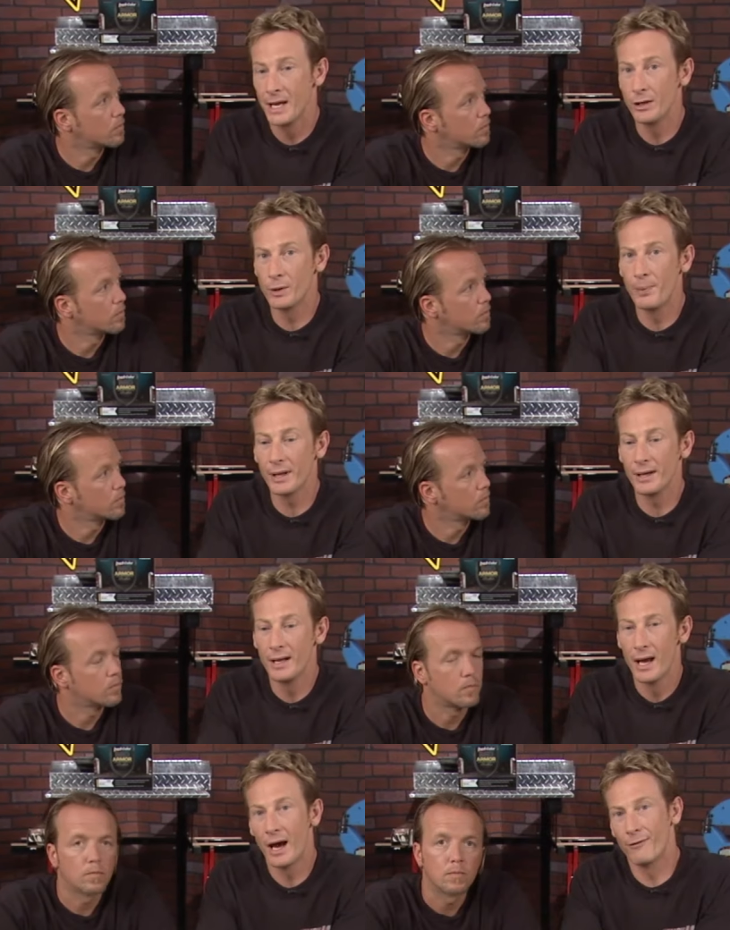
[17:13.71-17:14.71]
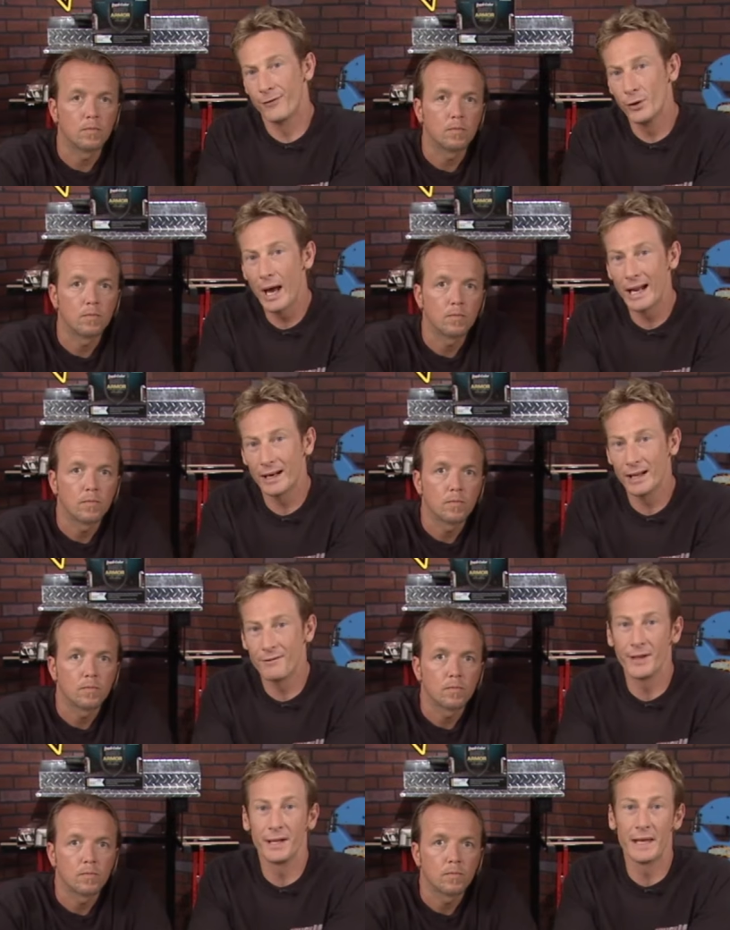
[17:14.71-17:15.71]
Speaker 1: you can put in a fuel additive
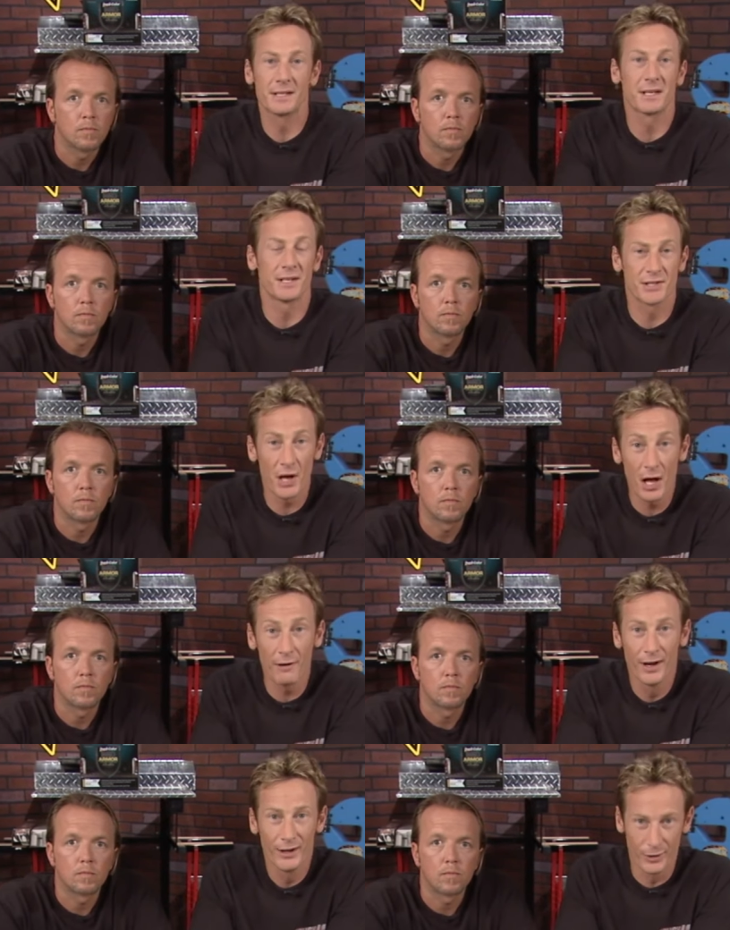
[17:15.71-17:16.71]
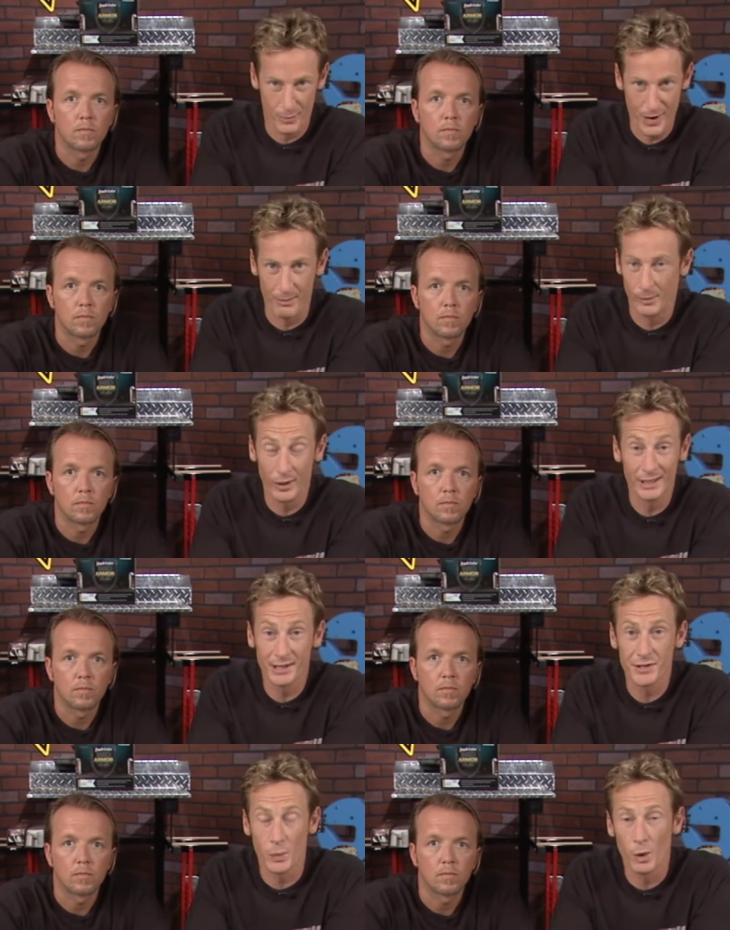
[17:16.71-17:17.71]
thinking that's going to solve your problem. Well, it
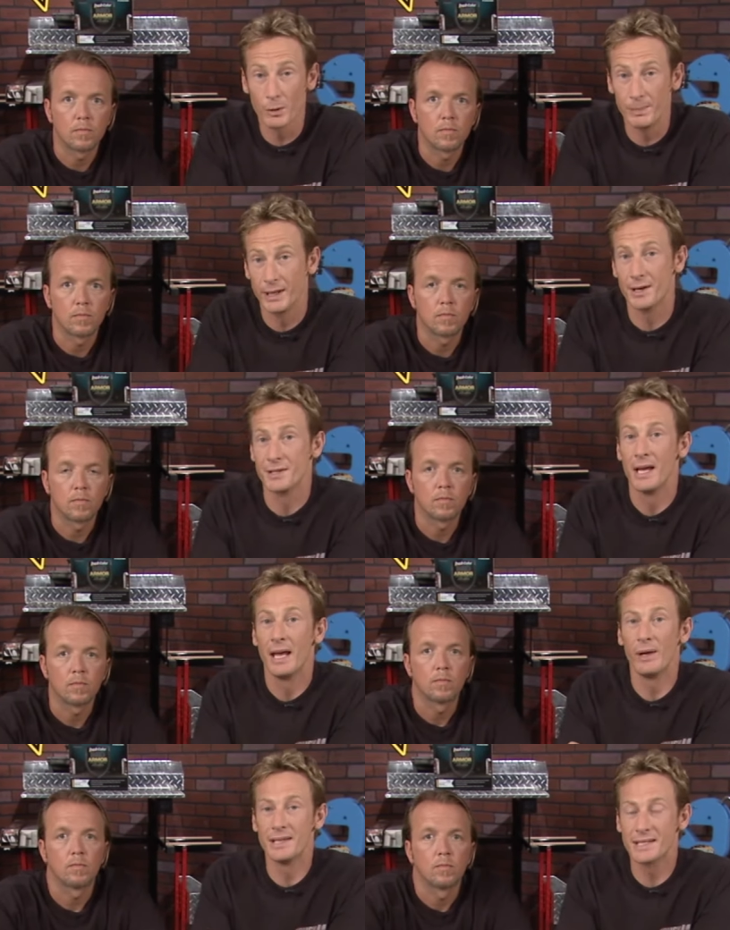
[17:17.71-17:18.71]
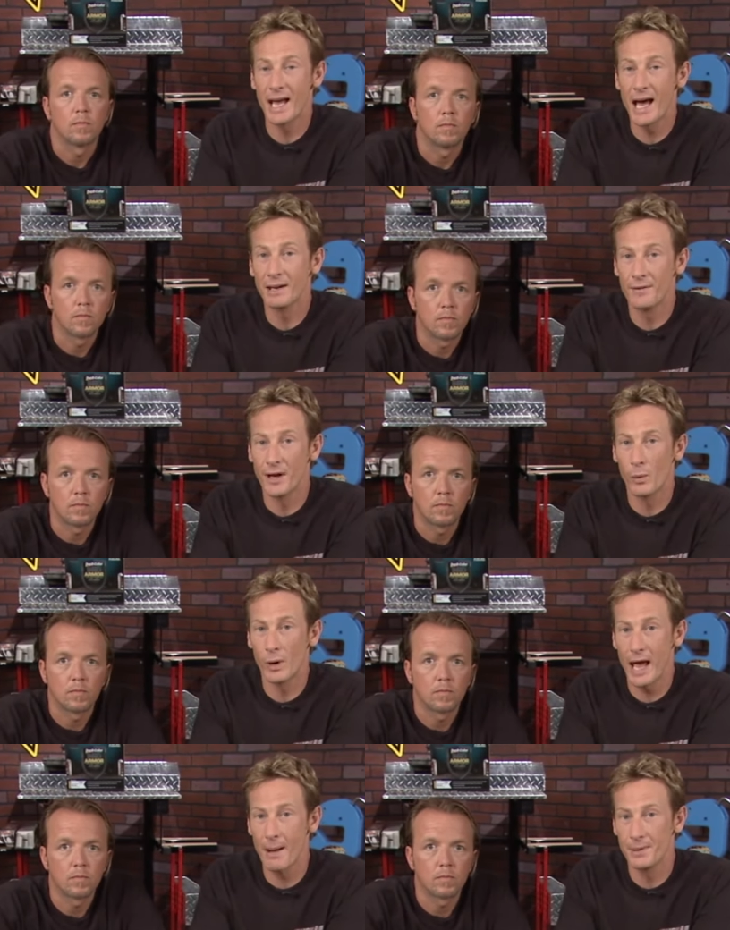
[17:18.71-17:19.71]
doesn't work because inside of there, what
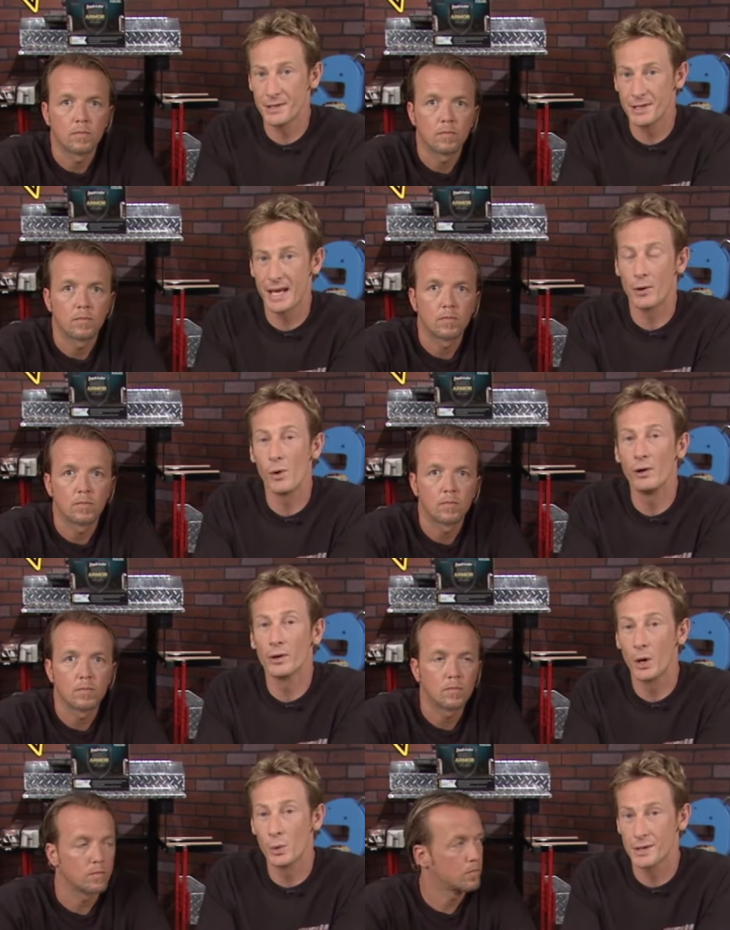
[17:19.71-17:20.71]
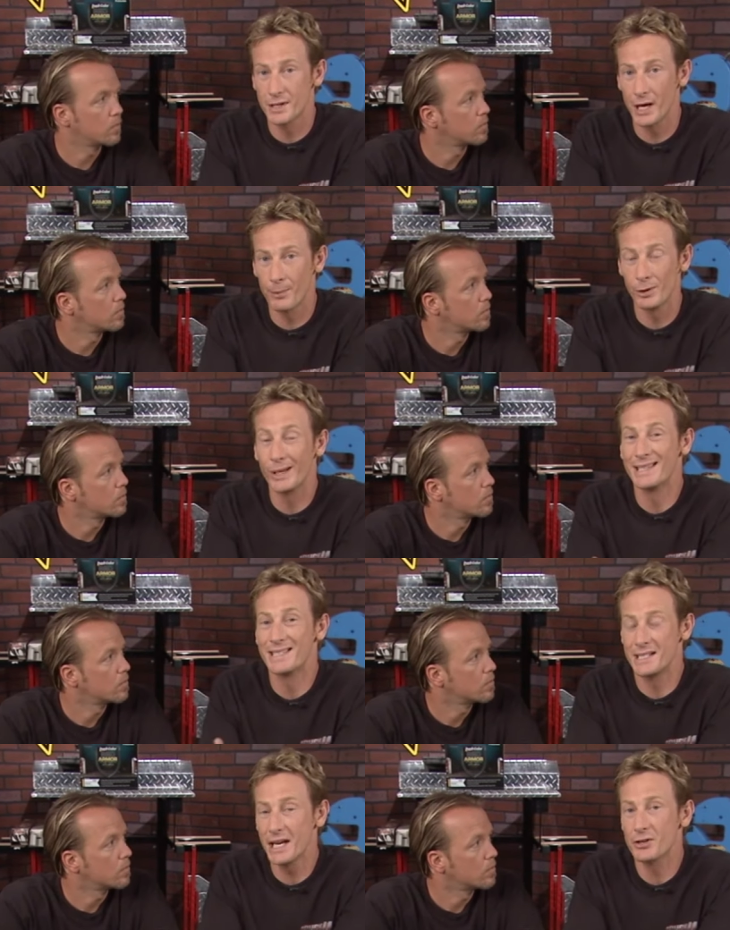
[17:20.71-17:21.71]
happens is that oil cokes up or you get
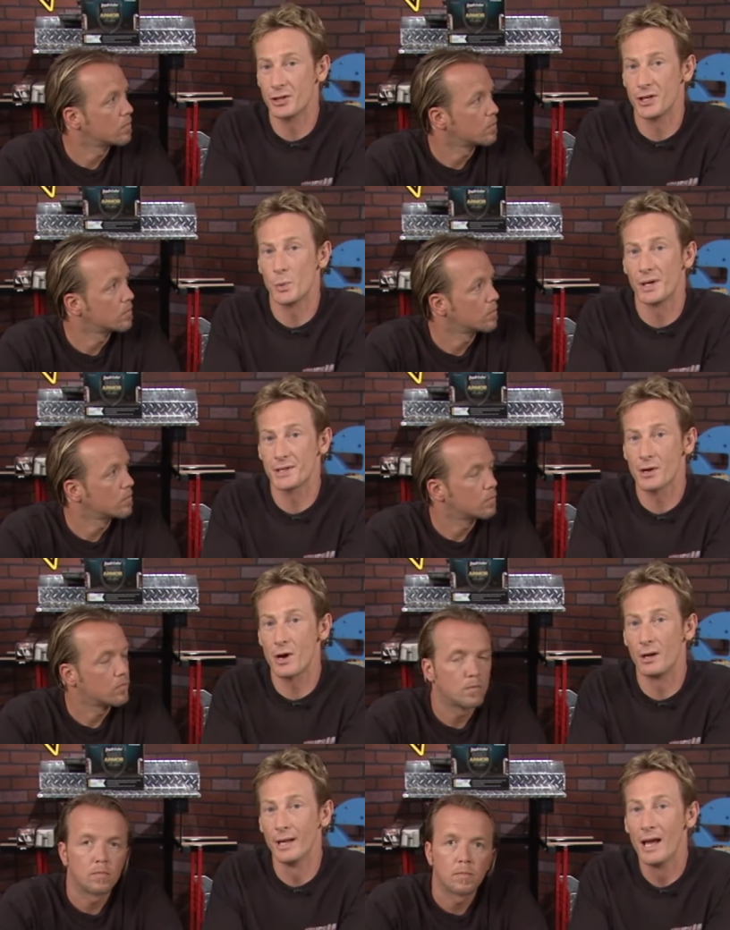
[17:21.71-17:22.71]
stiction is what it's called.